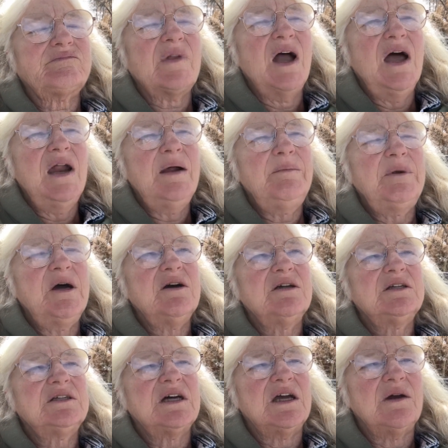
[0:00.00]
And I'm not
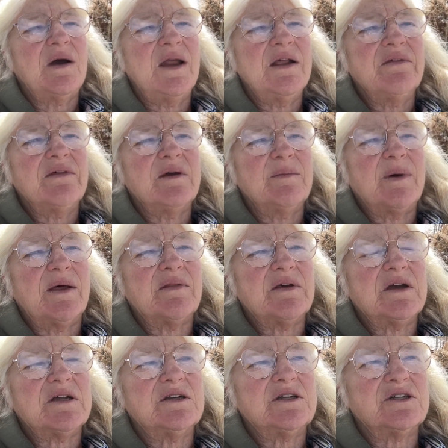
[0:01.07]
going to tell you anything about the
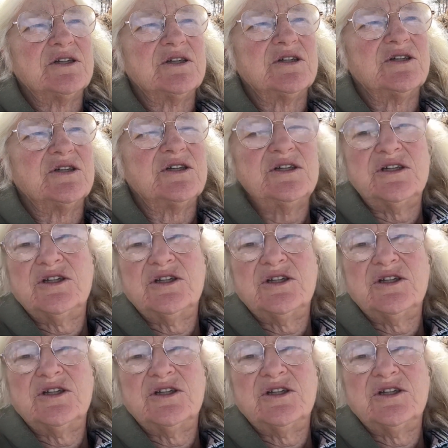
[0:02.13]
condition, just